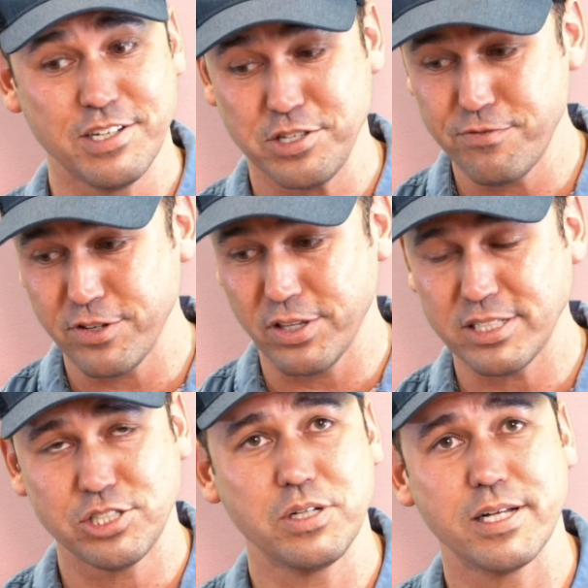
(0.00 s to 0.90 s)
You fill
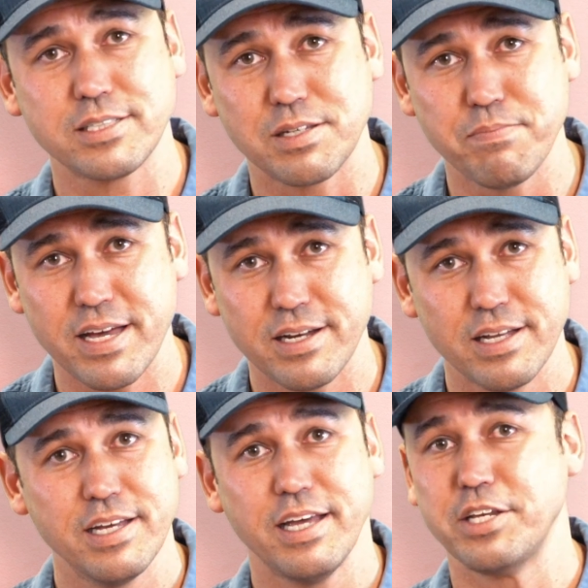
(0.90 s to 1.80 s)
this, you click submit,
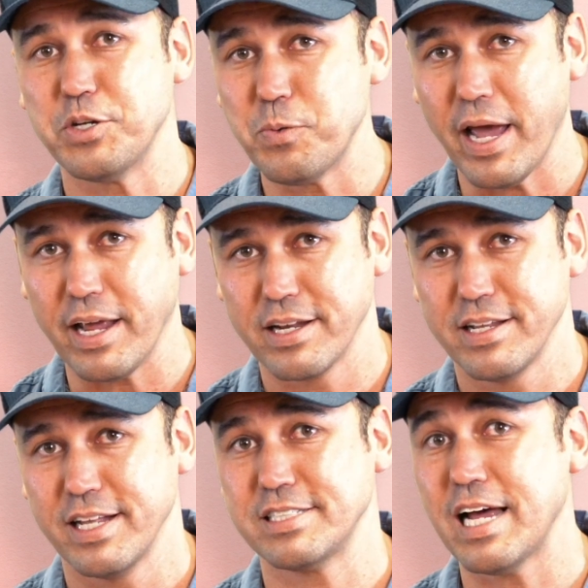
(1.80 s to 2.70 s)
and you wait.
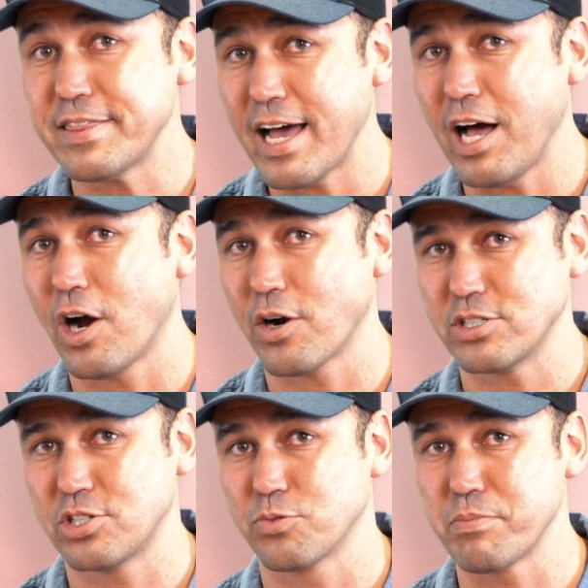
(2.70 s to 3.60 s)
It's not that hard
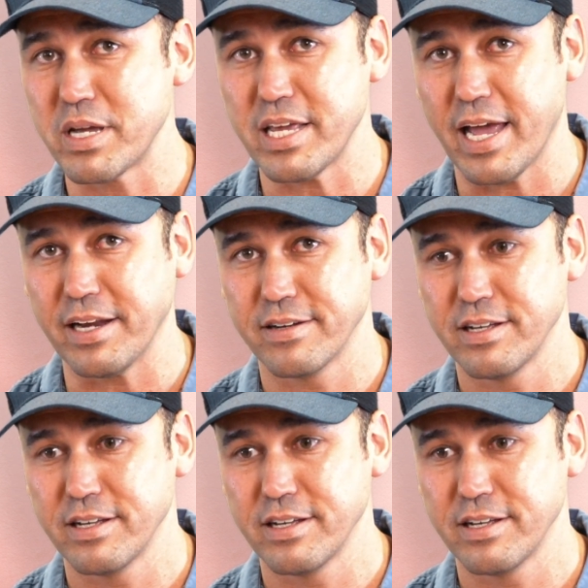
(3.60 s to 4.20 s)
to remediate,